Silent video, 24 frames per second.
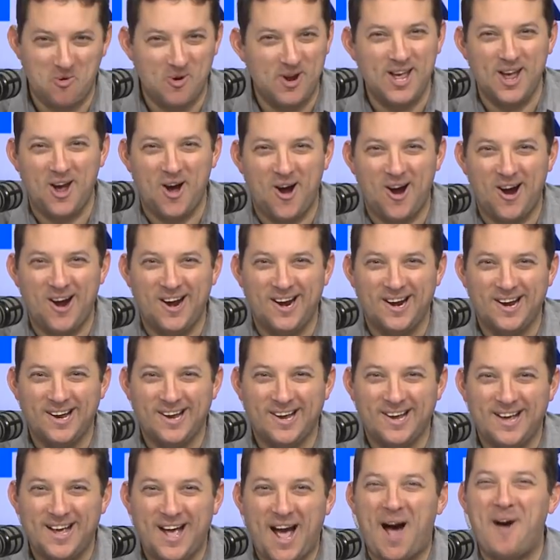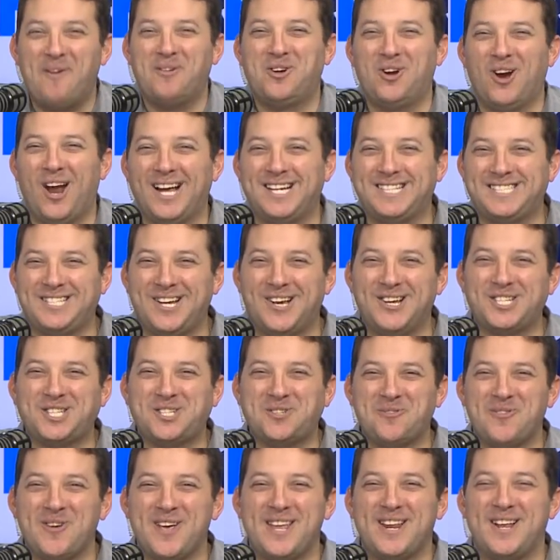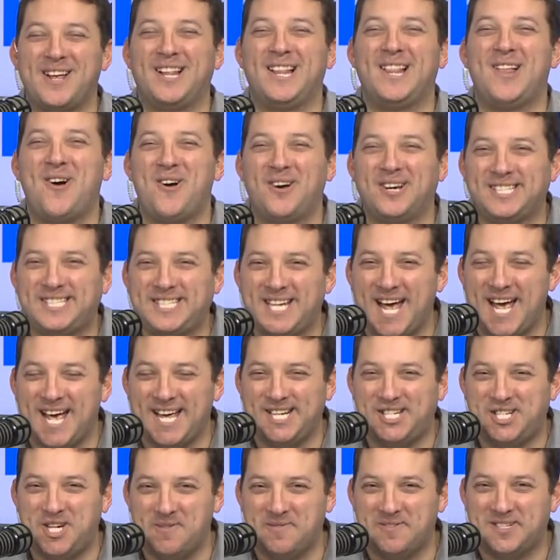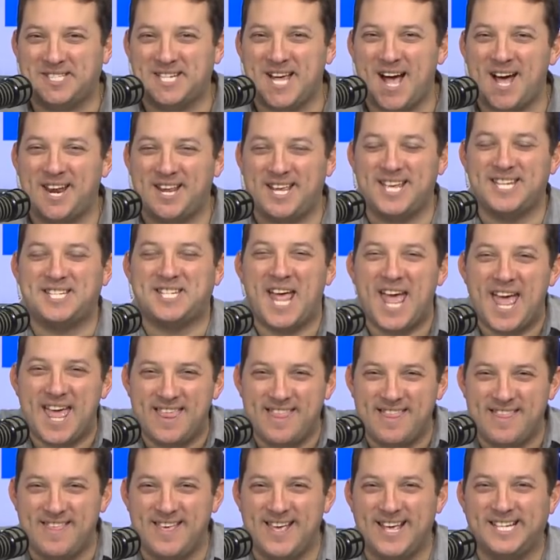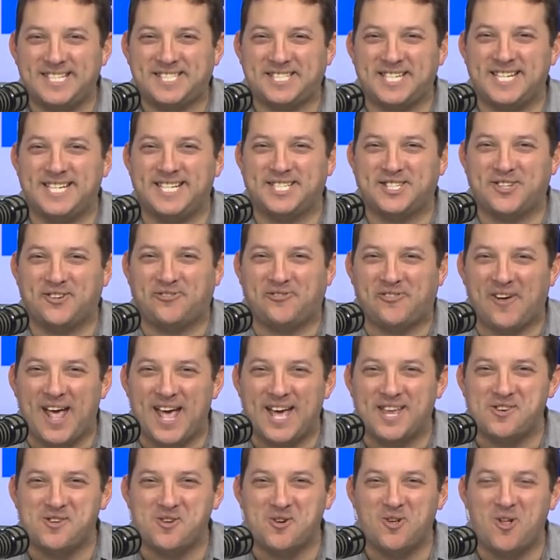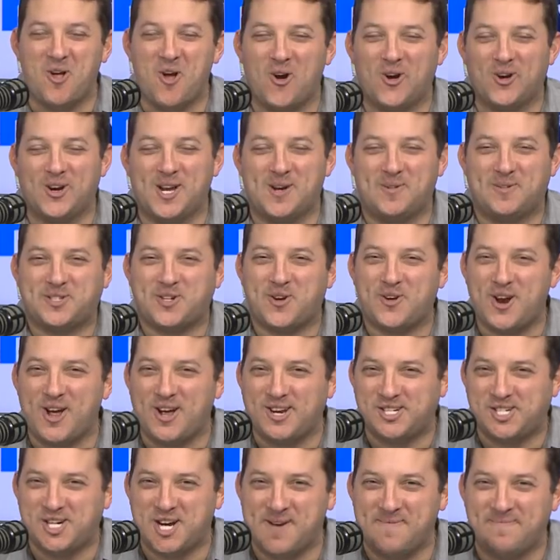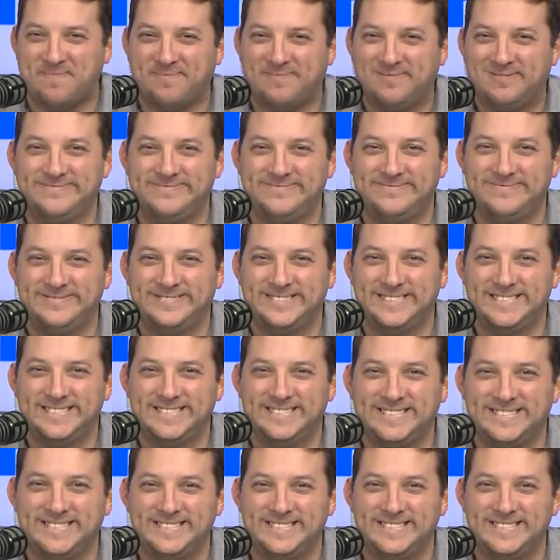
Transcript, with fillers: but we are. I'm Greg Sussman alongside Jim Sannes, and this is the FanDuel Hurry Up. What's going on, Jim? Yeah, I mean, I